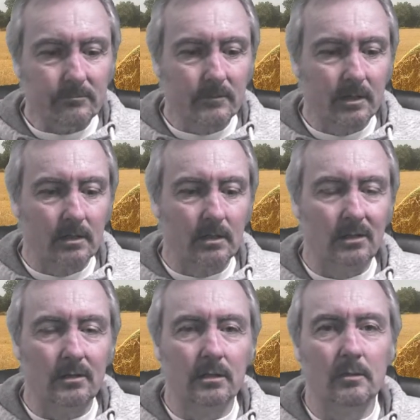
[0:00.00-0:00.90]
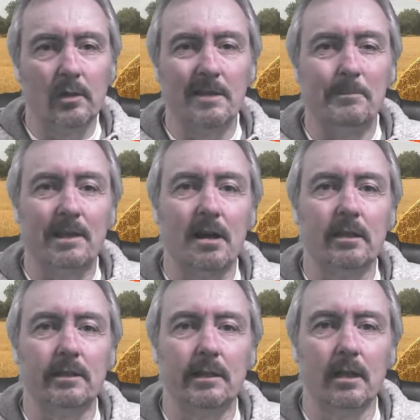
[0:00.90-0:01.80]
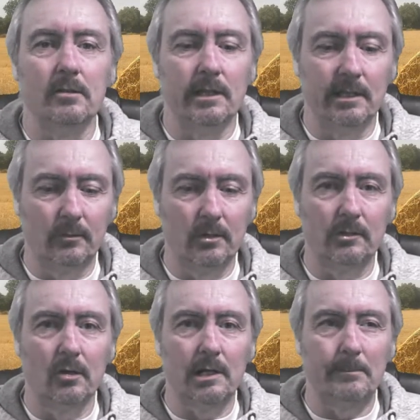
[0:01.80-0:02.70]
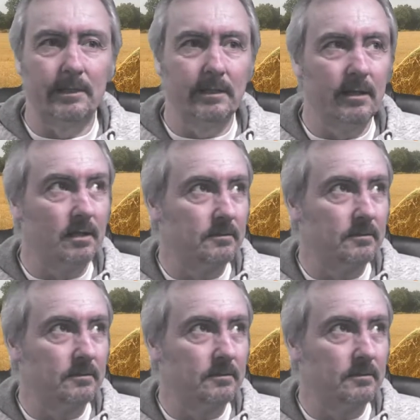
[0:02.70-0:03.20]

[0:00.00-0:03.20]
Oh, I want a Bacardi and Coke in. This one's got a cup of tea in it.